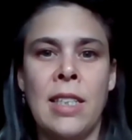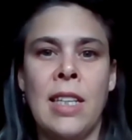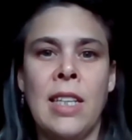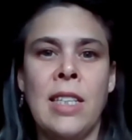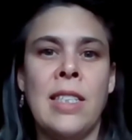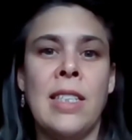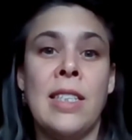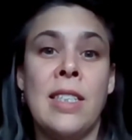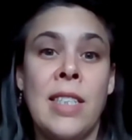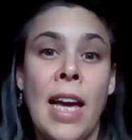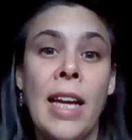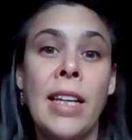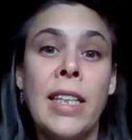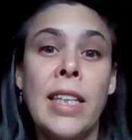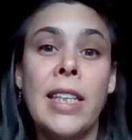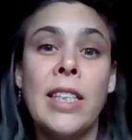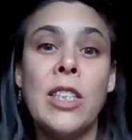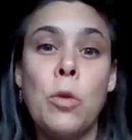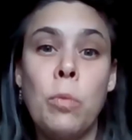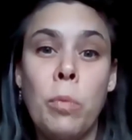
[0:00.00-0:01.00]
because
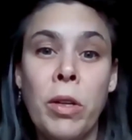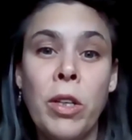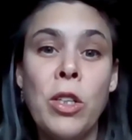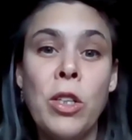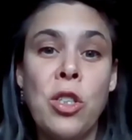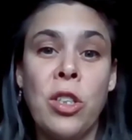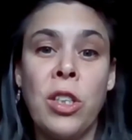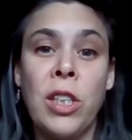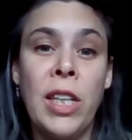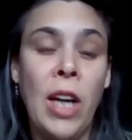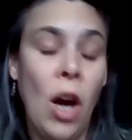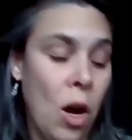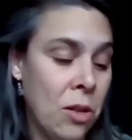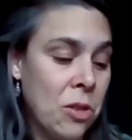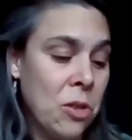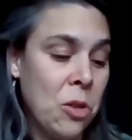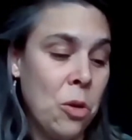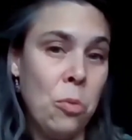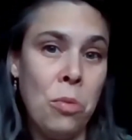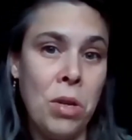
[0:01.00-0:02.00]
ascending spiritually
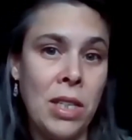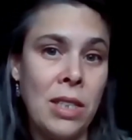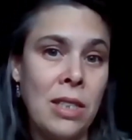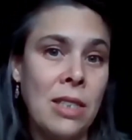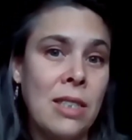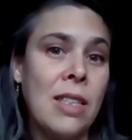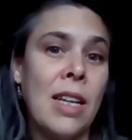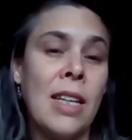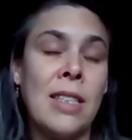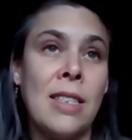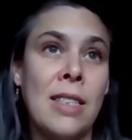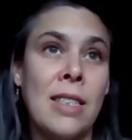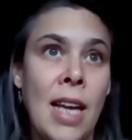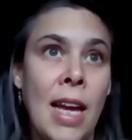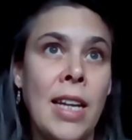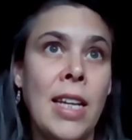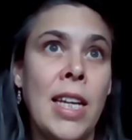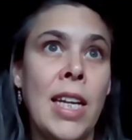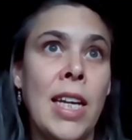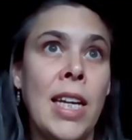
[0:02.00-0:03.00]
also means
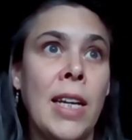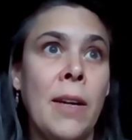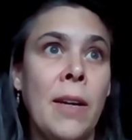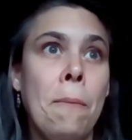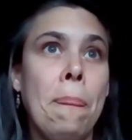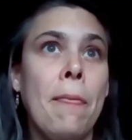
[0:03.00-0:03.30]
ascending,